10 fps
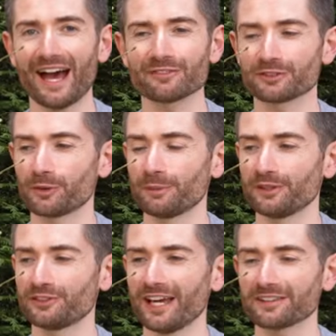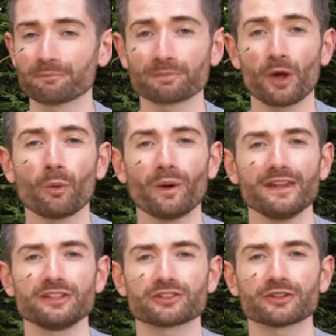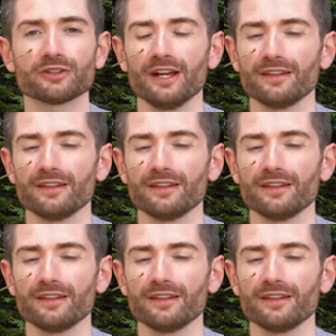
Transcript: haven't opened yet. When they do,